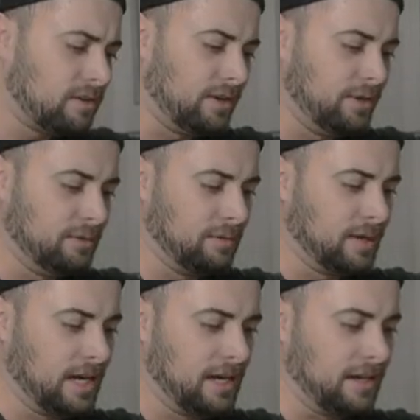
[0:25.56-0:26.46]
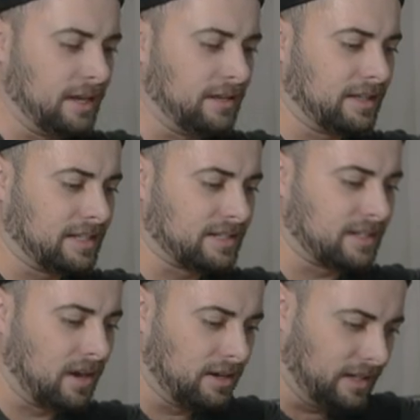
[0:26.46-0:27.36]
the new, uh, I think that's
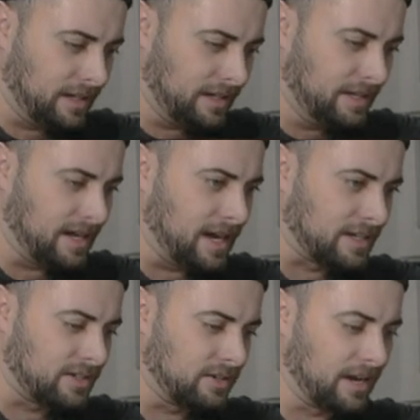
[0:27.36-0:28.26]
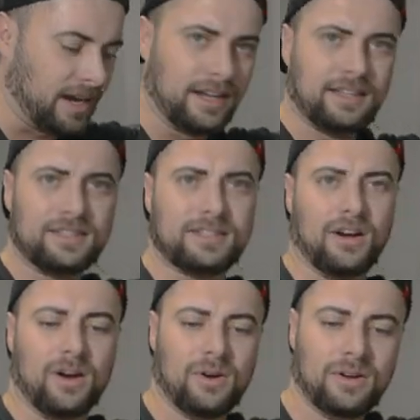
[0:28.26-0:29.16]
Scarlet E X. Okay, let's
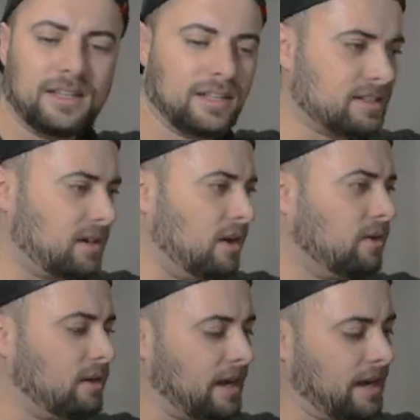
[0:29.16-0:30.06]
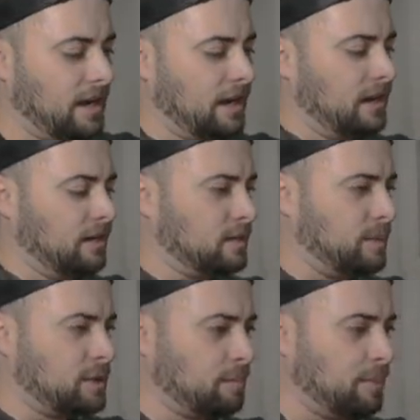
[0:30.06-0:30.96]
go. Let's go. And there's a
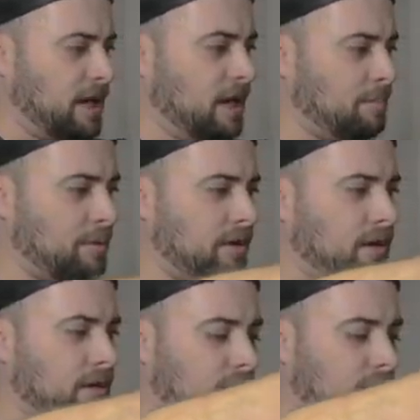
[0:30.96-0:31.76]
bunch of paper.